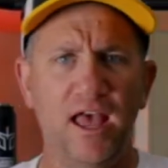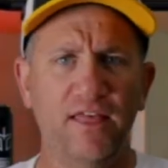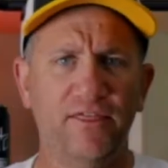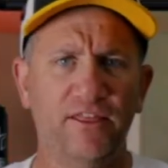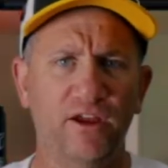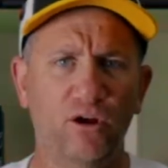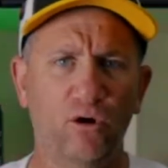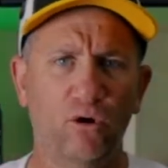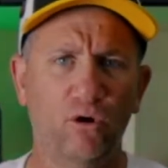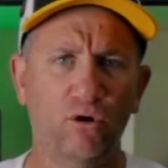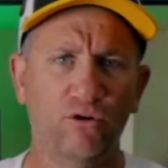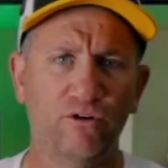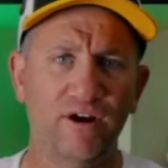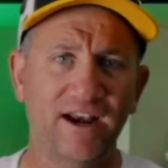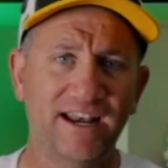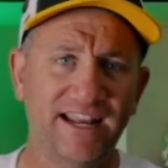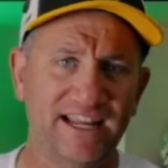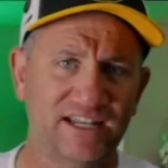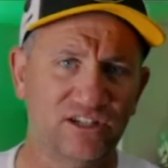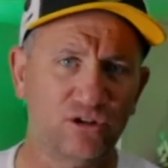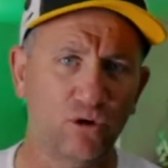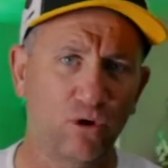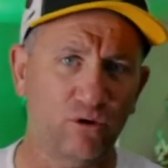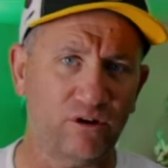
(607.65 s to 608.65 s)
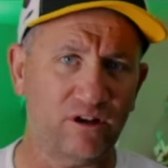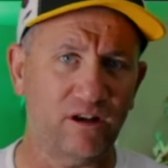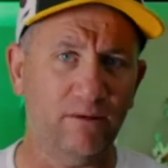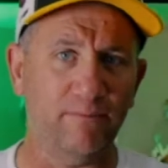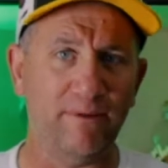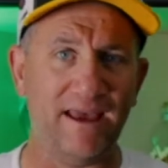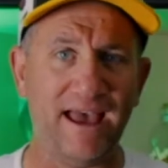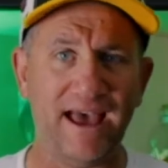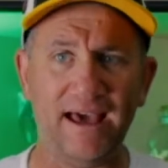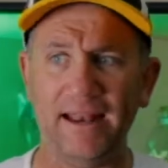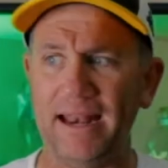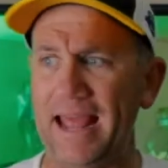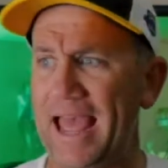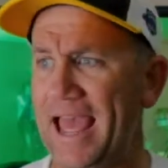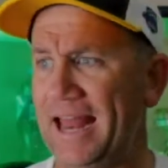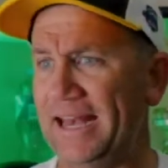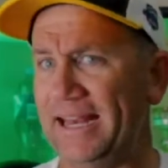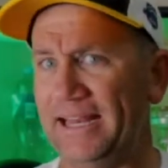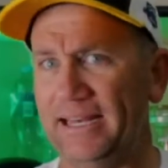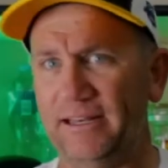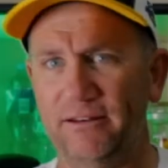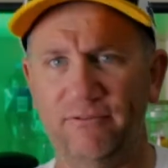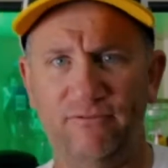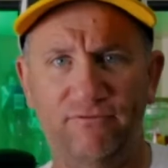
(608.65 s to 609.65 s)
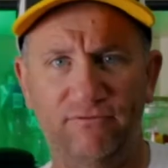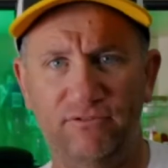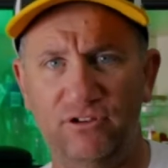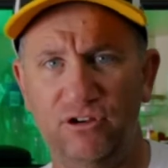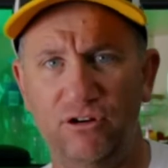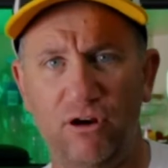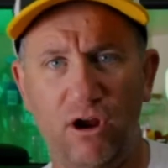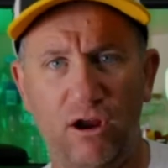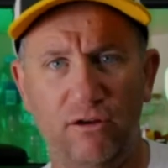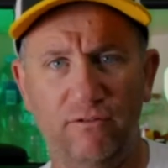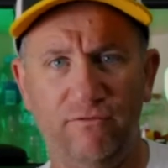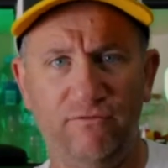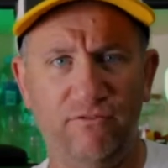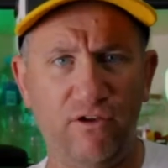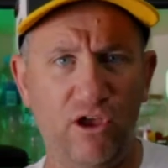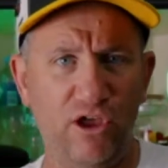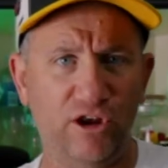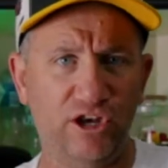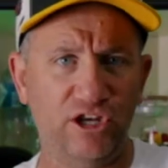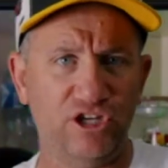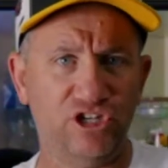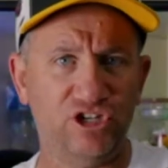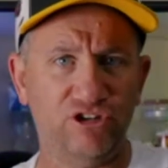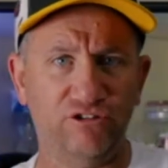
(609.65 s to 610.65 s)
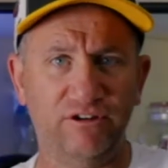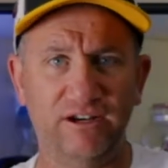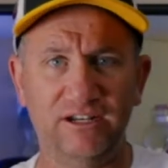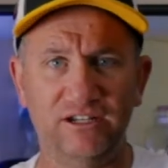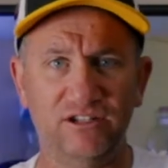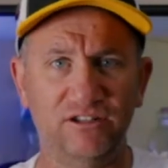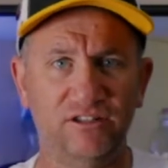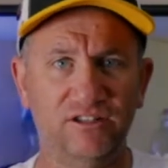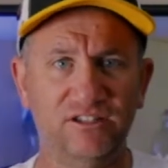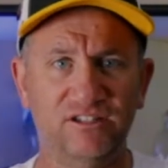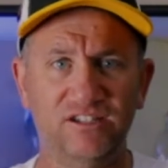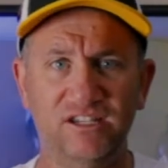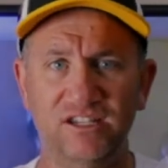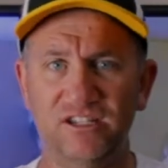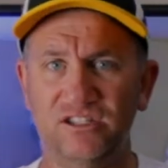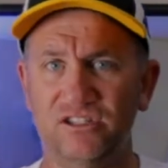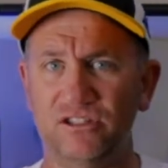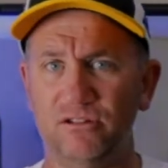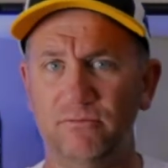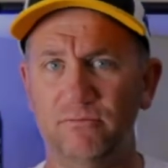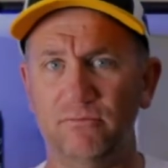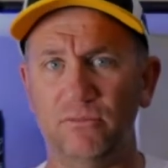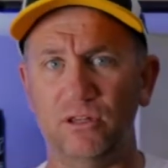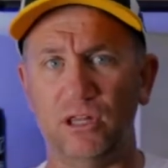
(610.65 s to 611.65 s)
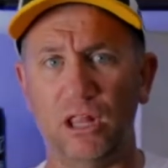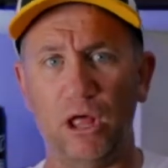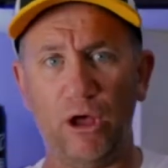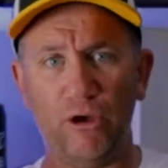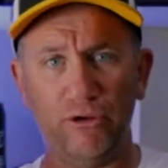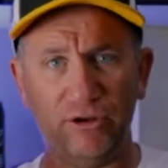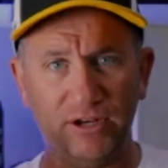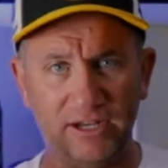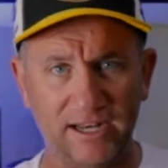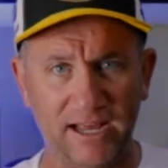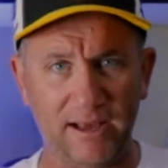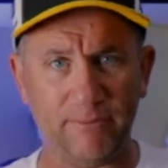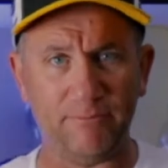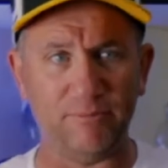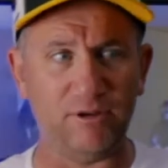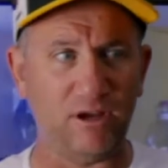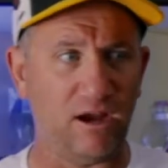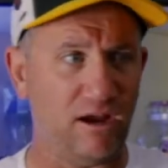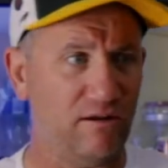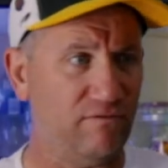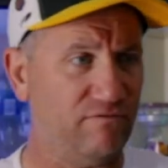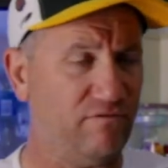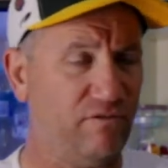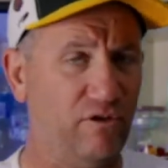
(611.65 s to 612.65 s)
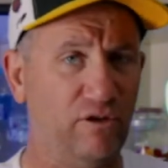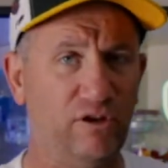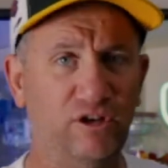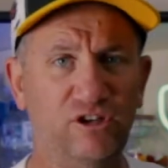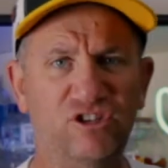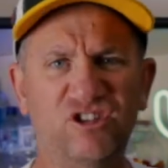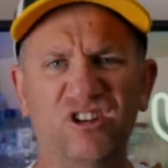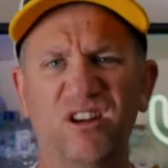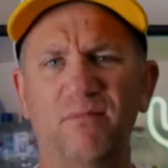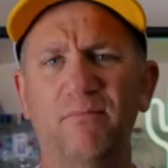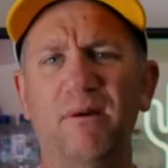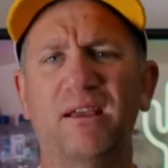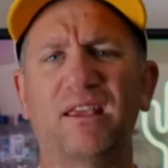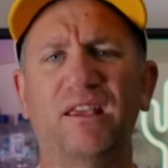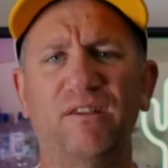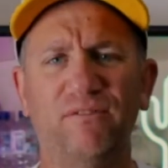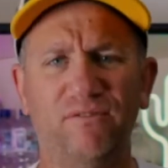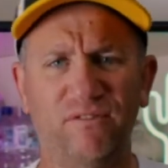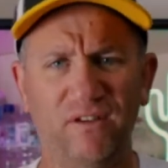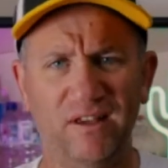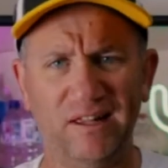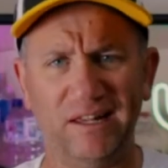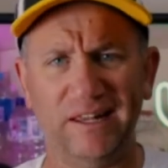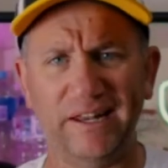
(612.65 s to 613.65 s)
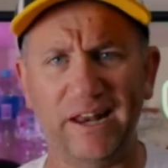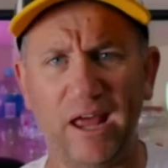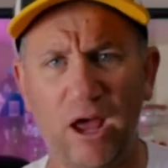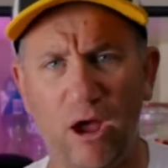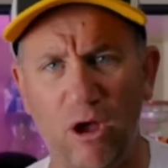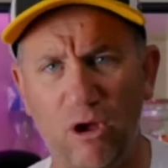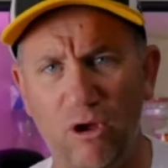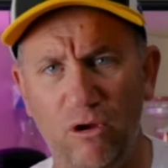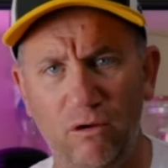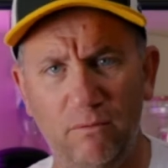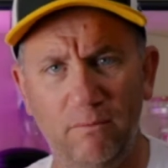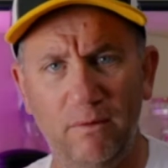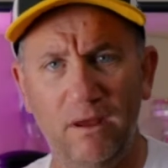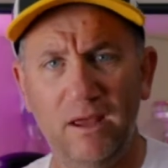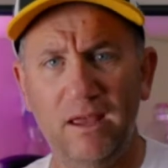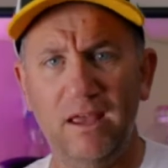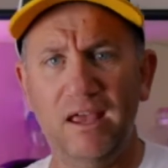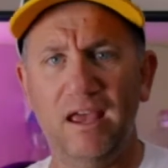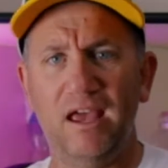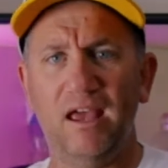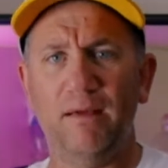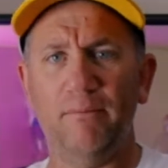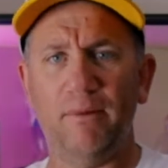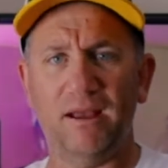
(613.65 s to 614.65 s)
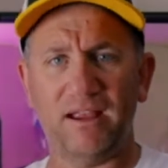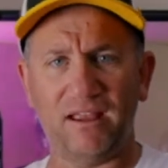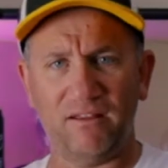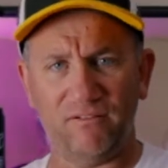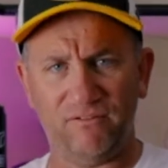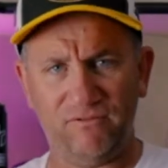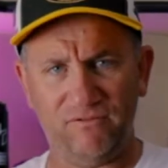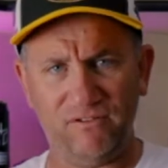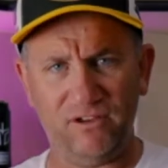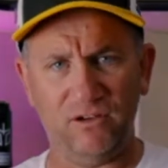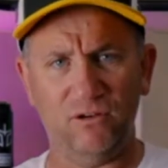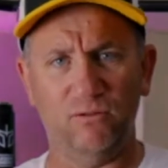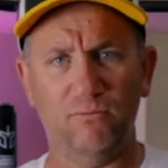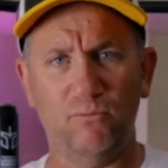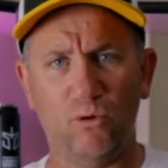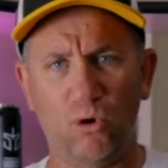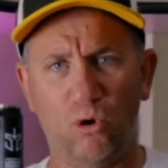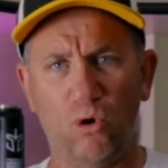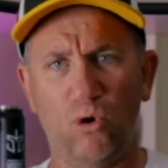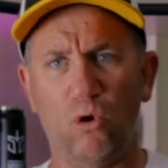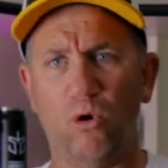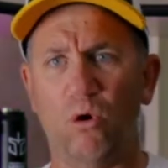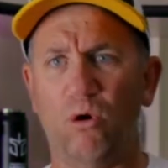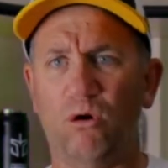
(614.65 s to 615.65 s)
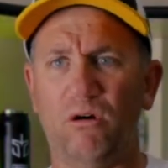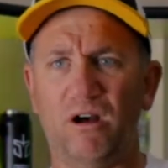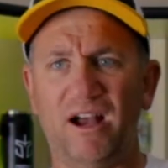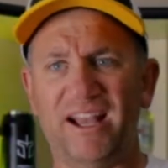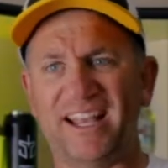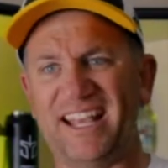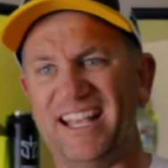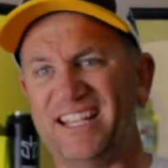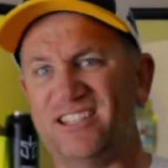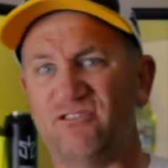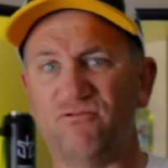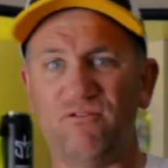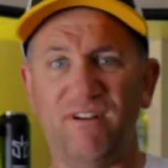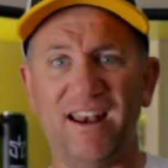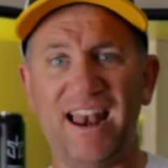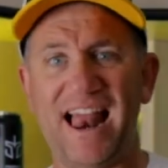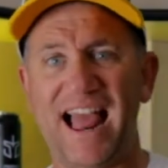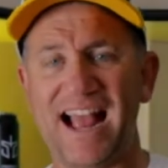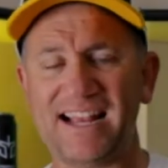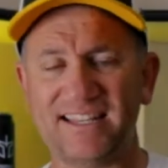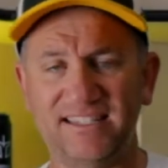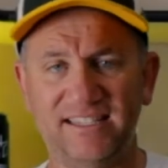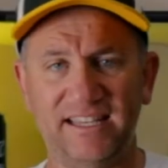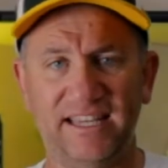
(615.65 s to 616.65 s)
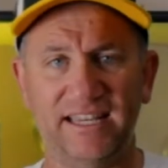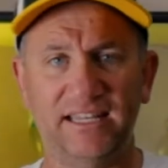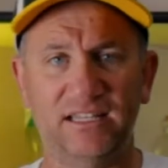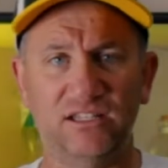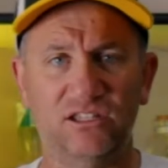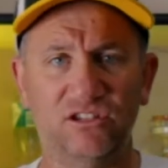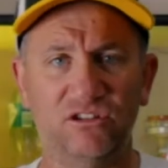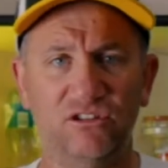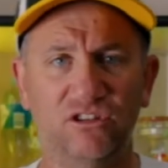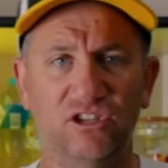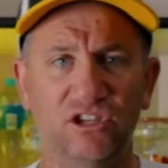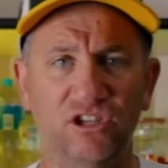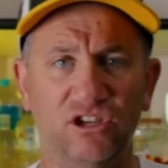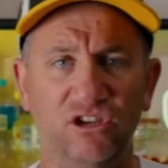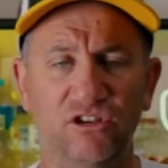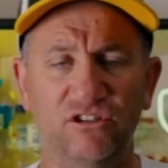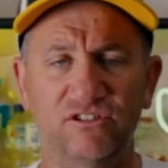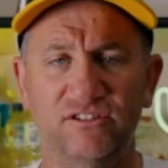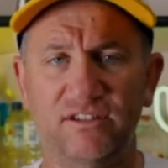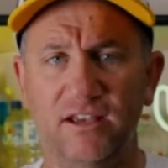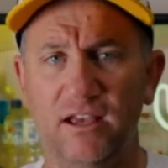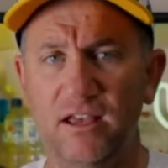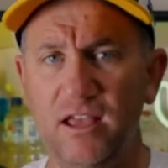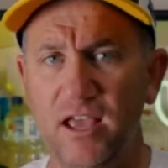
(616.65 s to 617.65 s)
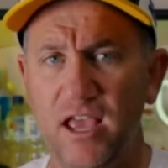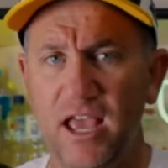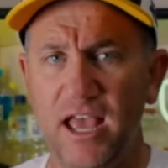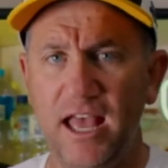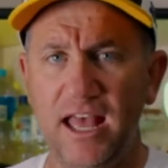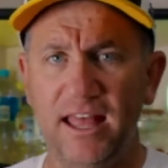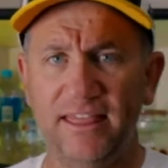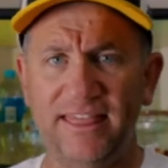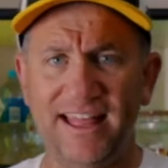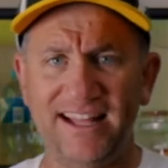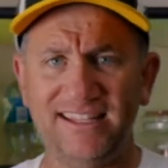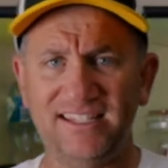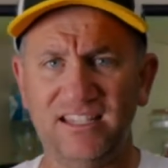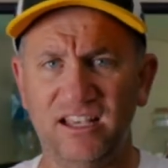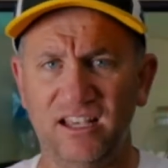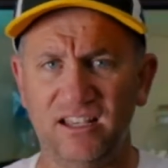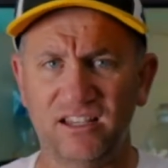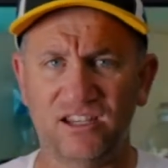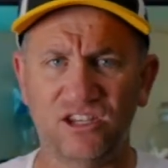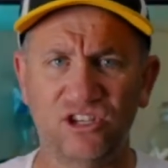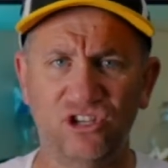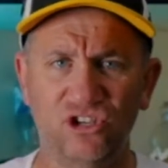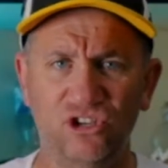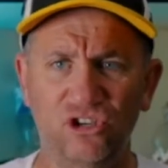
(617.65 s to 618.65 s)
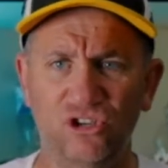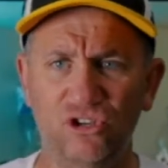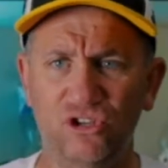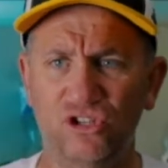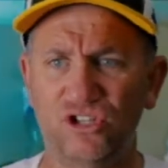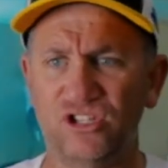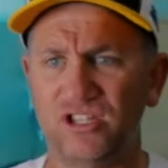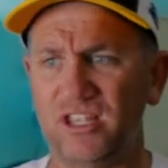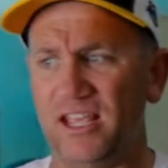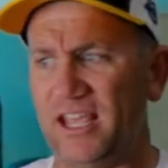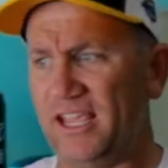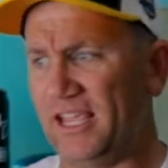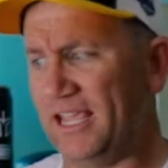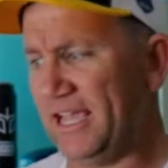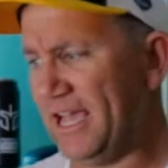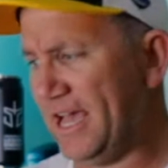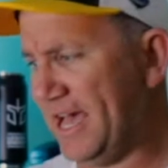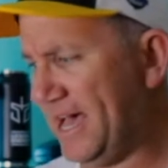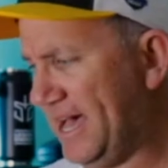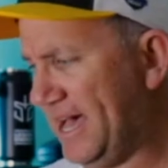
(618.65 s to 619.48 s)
They're already talking about adding your own furniture into the system, loading up your own furniture to make you feel at home and make it feel more, I guess, relaxing to the user. That's a huge thing.